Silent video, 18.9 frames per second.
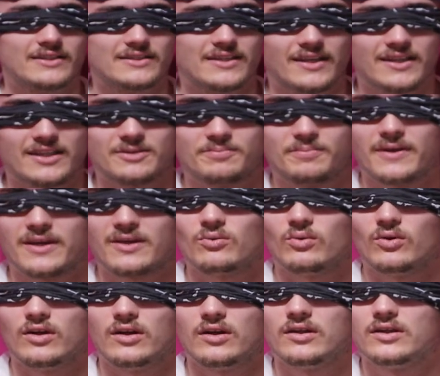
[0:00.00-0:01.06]
guys like this pink
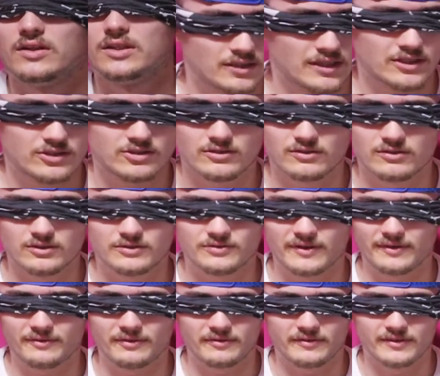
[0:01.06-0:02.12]
wall? I think I should do this
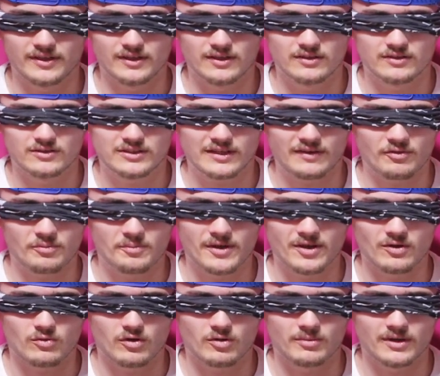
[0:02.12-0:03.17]
for every video. Just have a
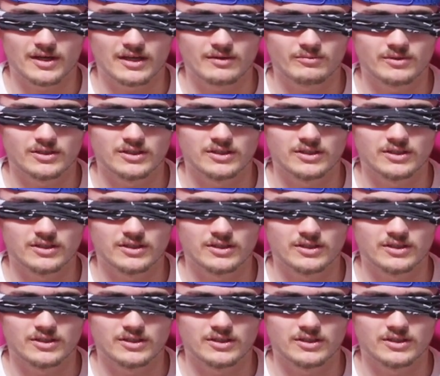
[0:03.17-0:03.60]
pink wall behind